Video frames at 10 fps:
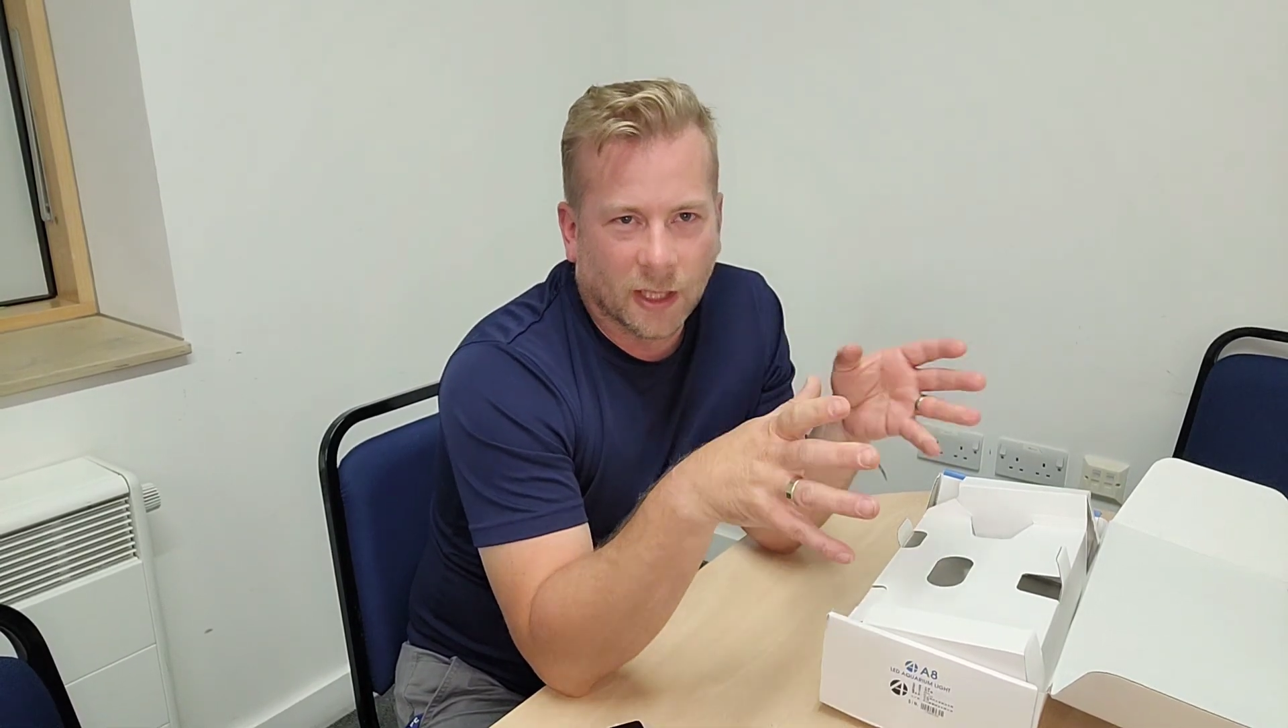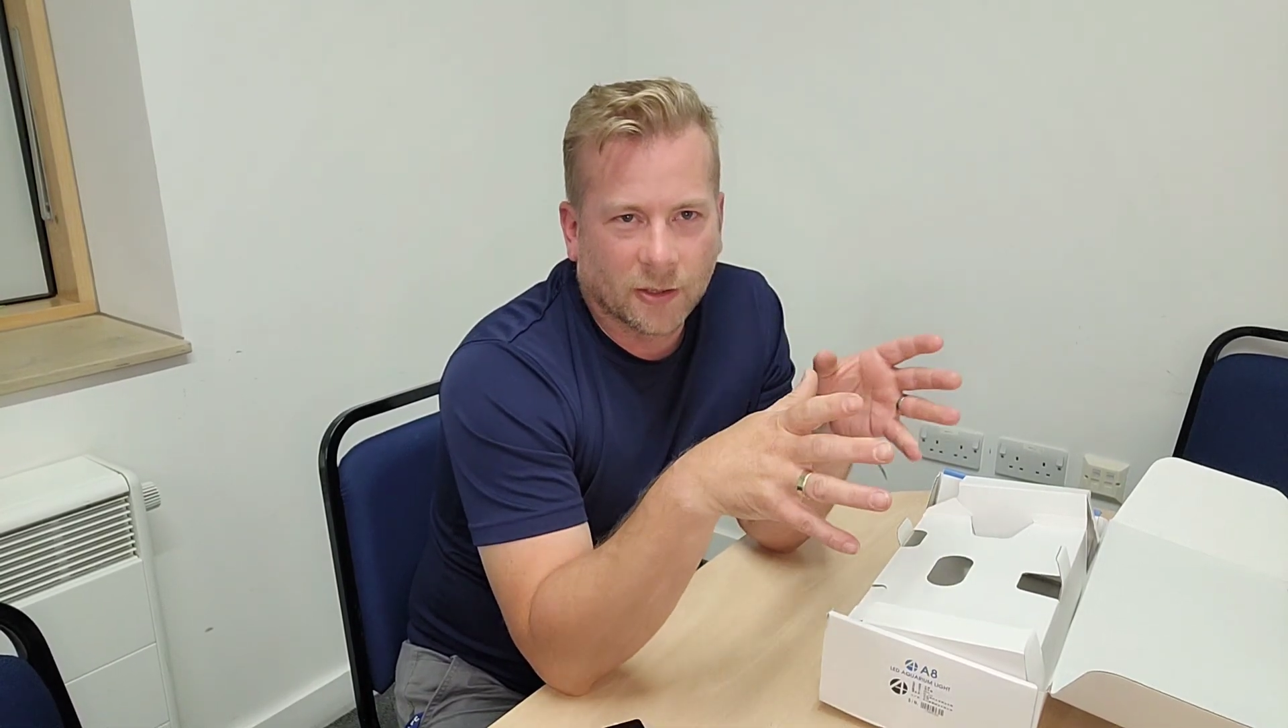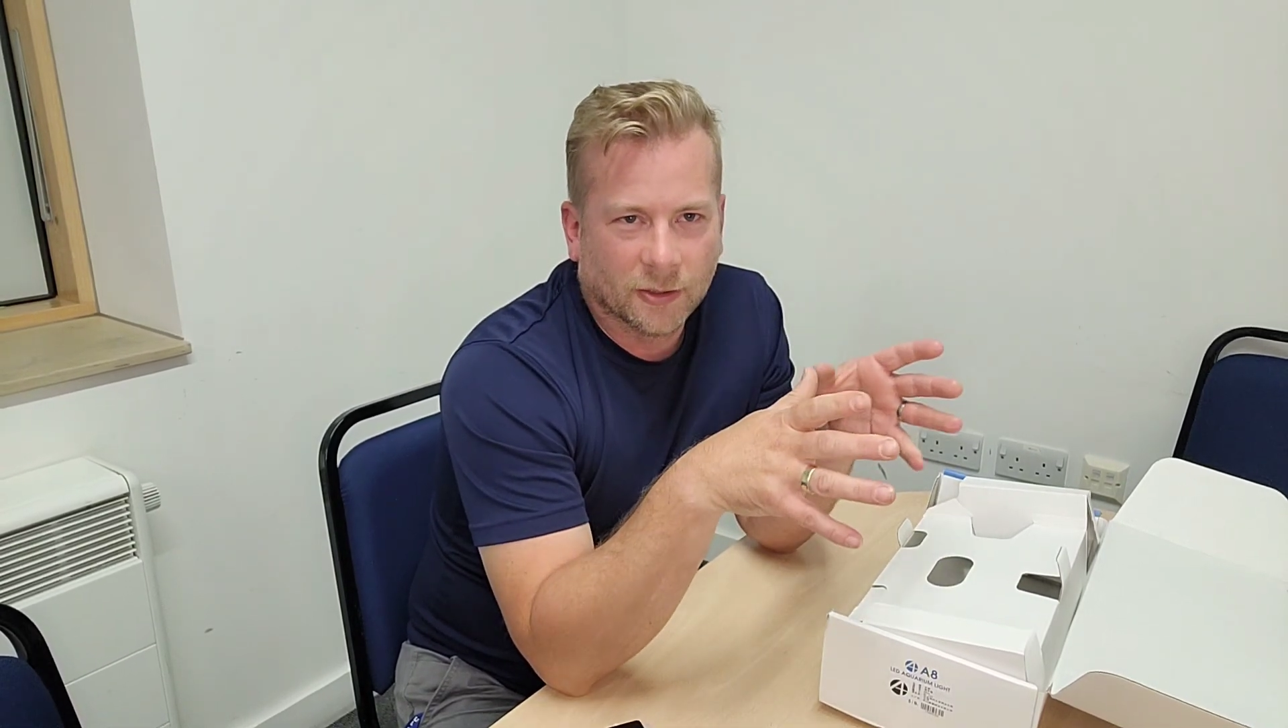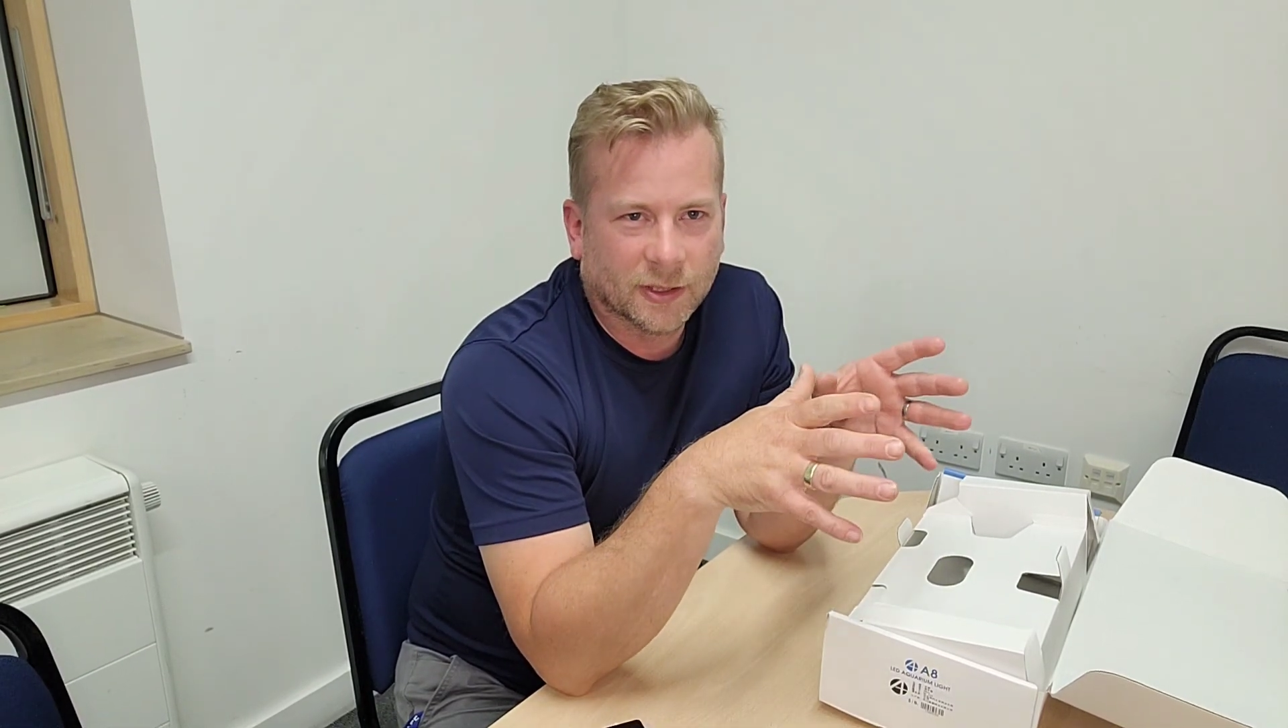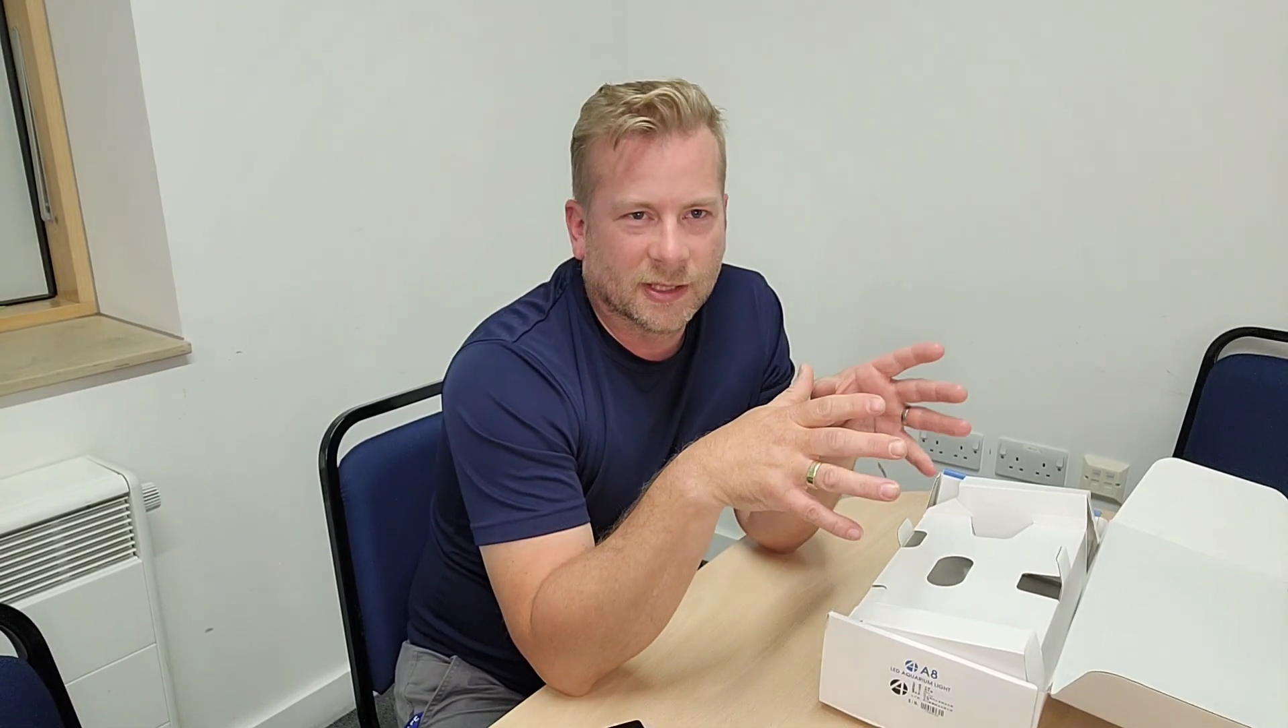
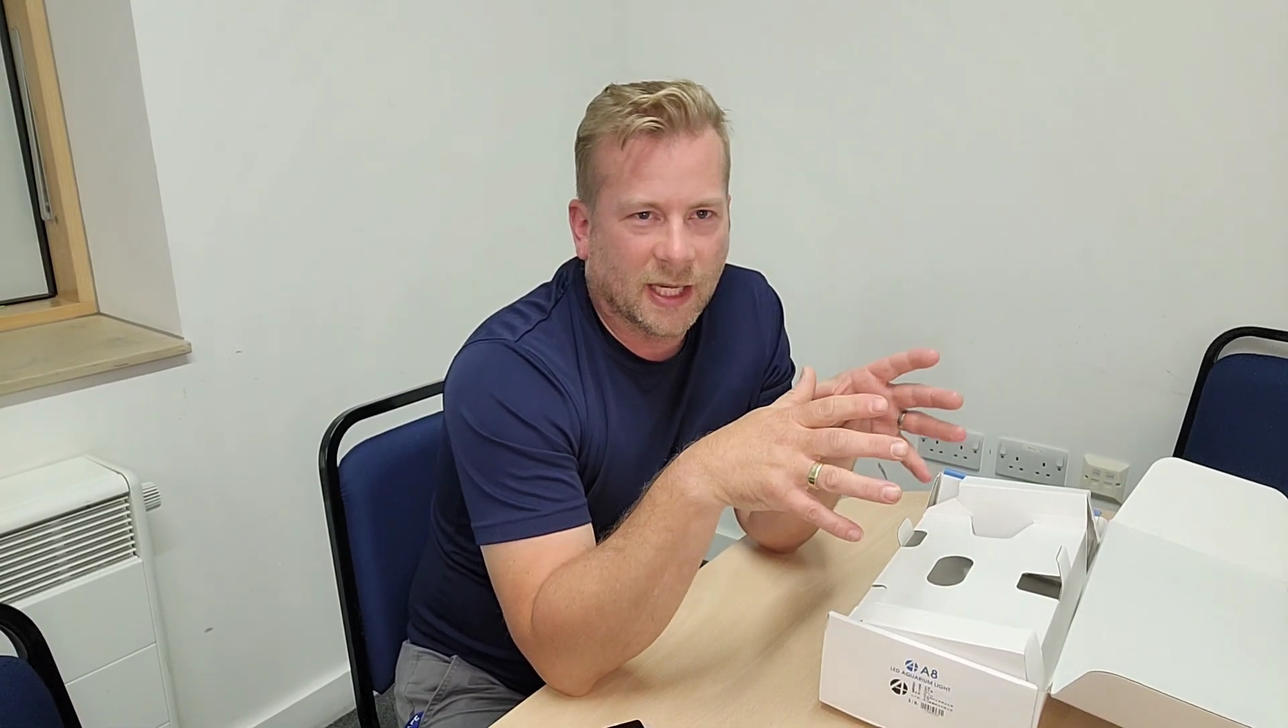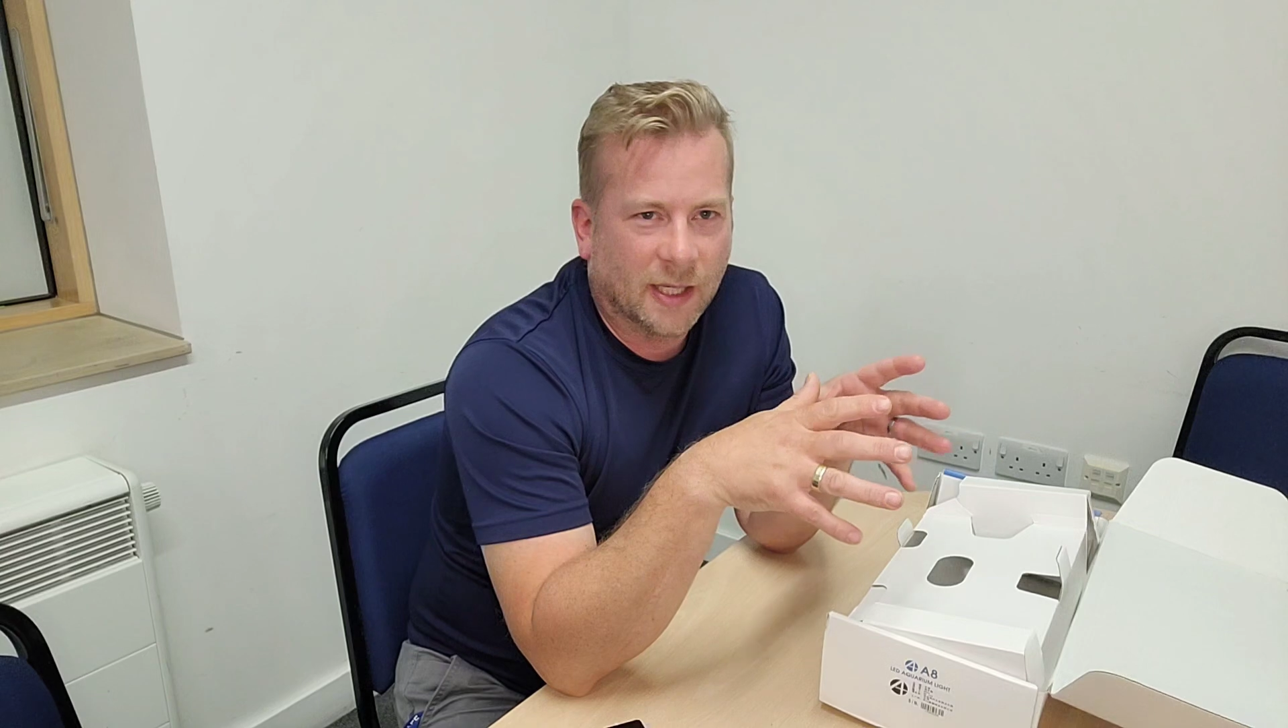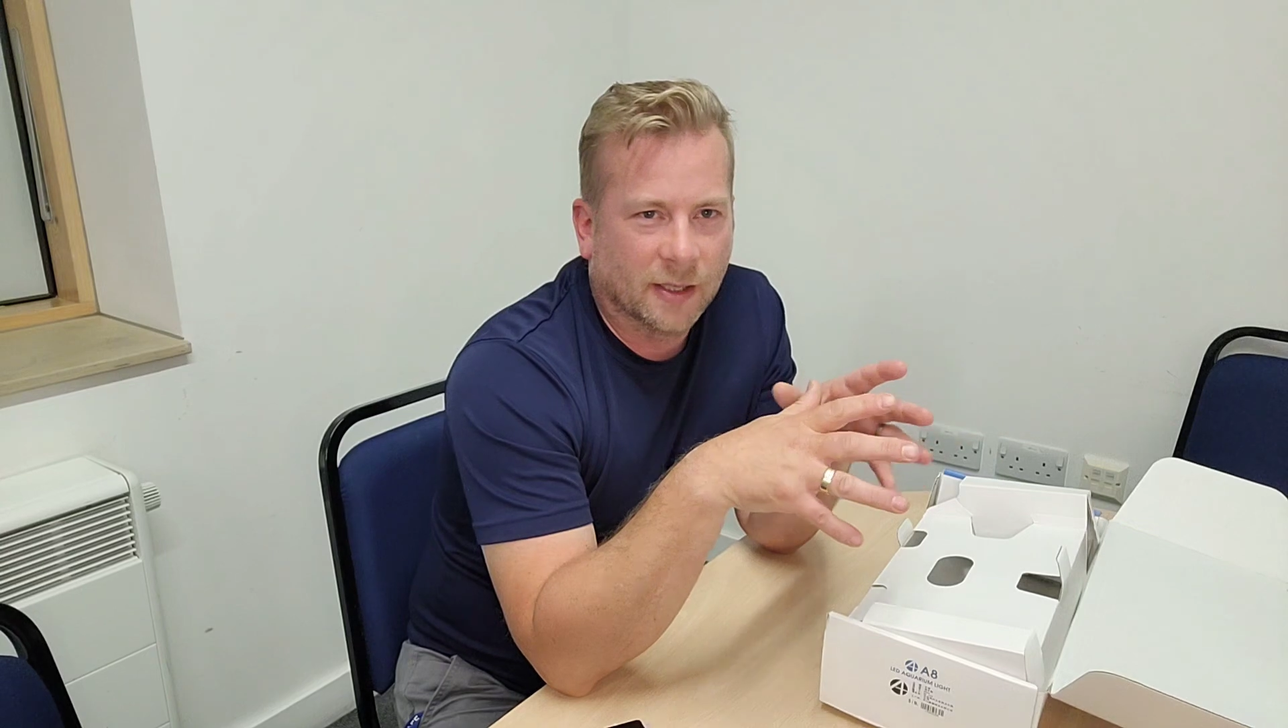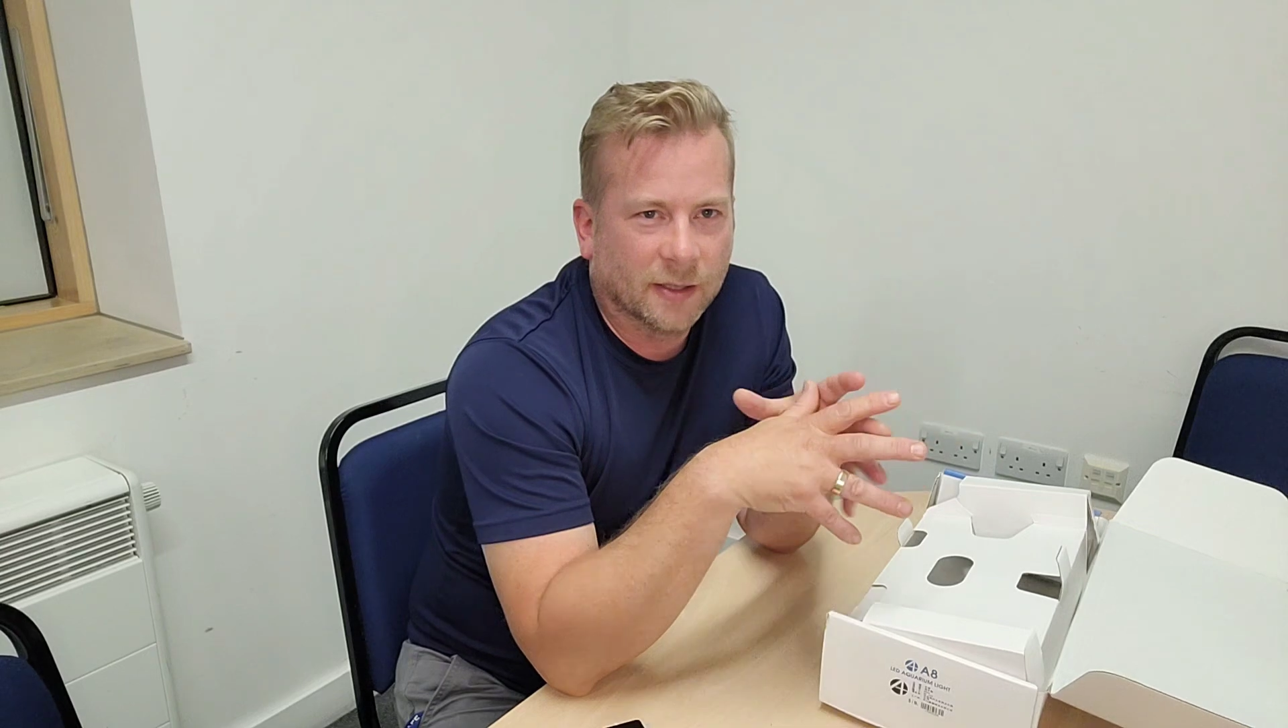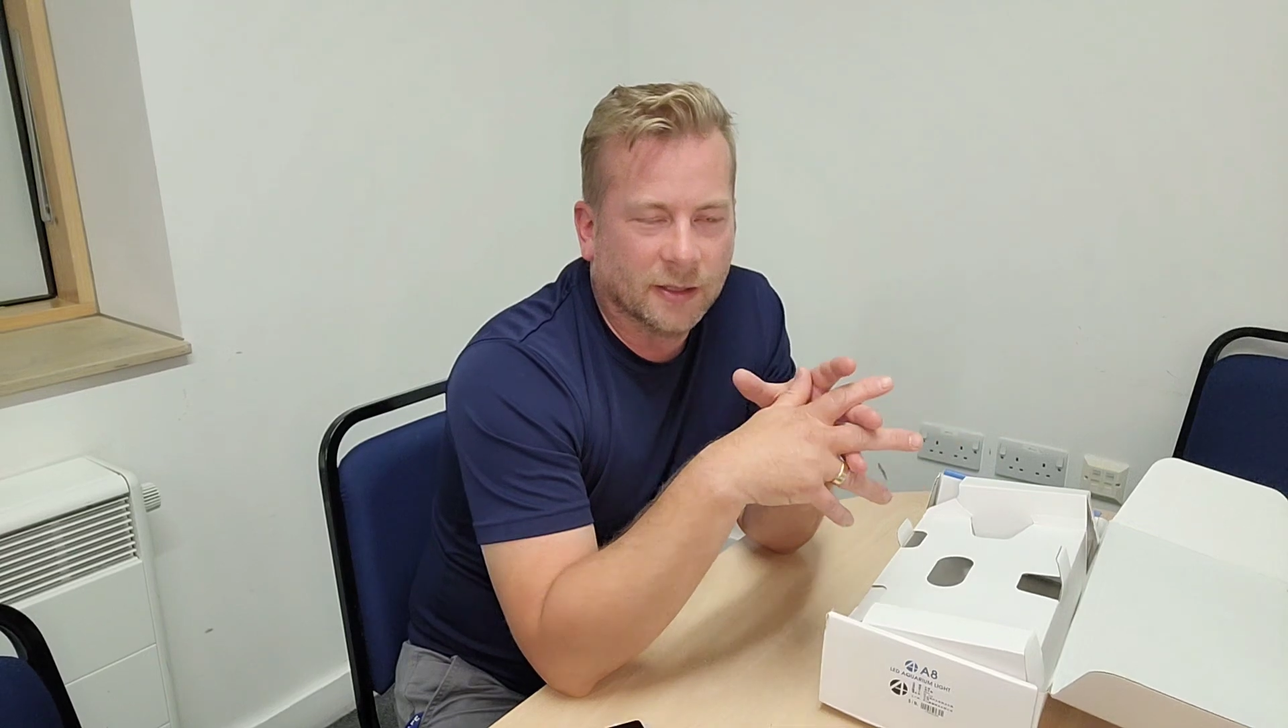like on the
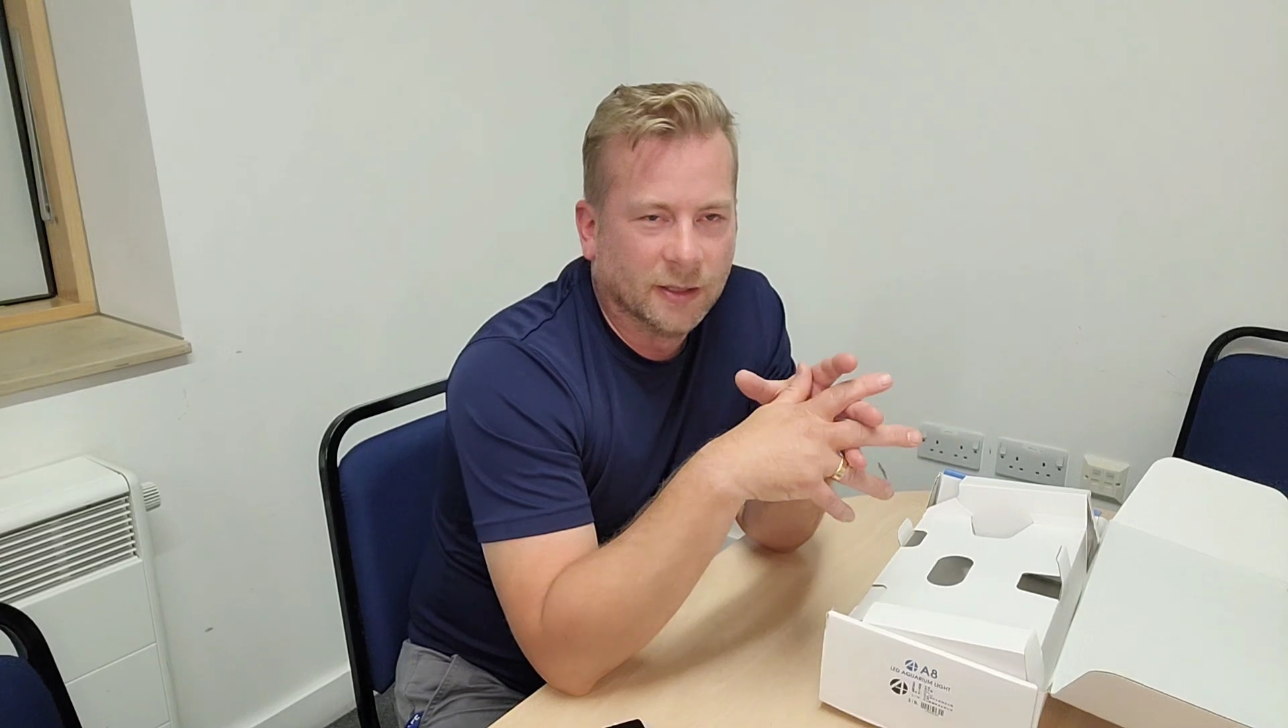tank.